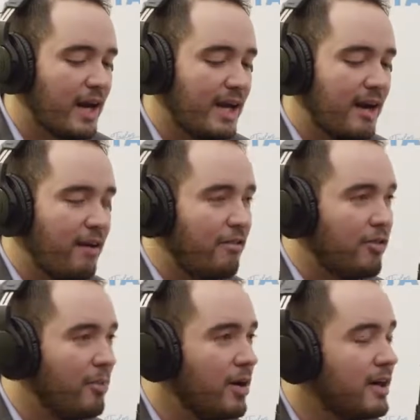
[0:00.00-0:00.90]
I got off
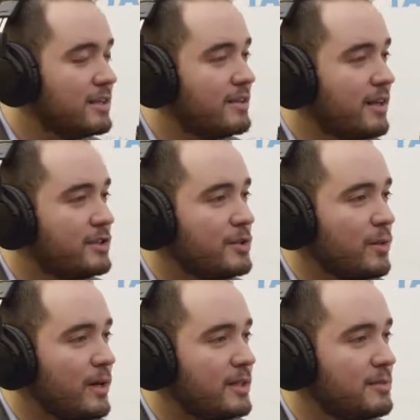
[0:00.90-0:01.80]
the bus, there she
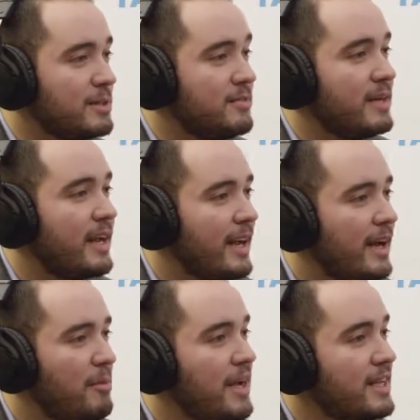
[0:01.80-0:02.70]
was, Miss
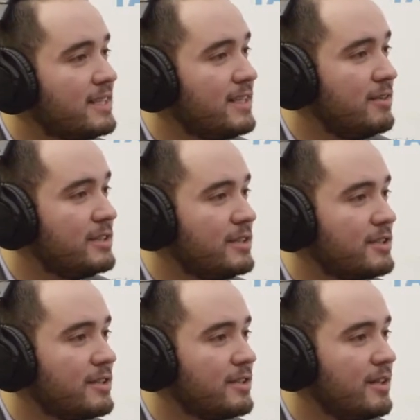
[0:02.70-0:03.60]
Villarreal, my ESL
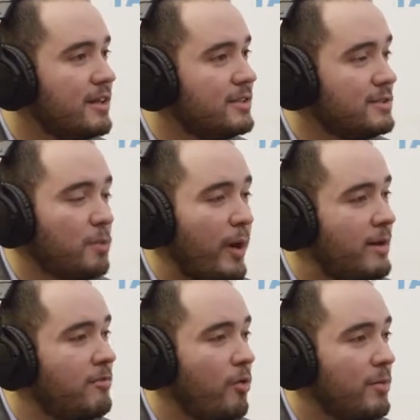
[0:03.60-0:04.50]
teacher, just
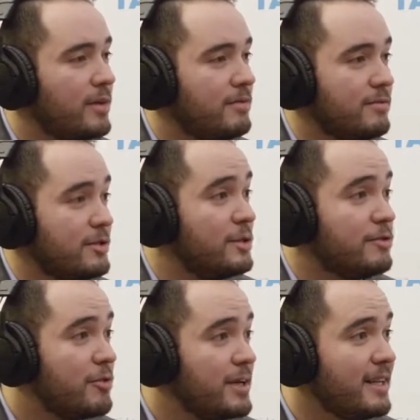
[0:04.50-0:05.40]
waiting for me, just
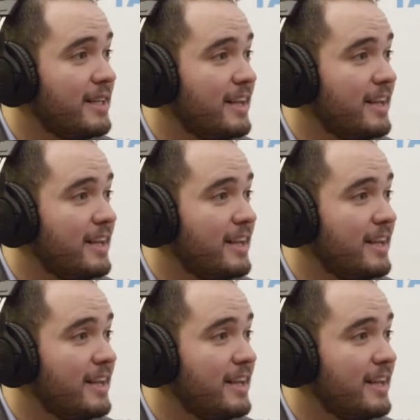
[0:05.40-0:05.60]
for me.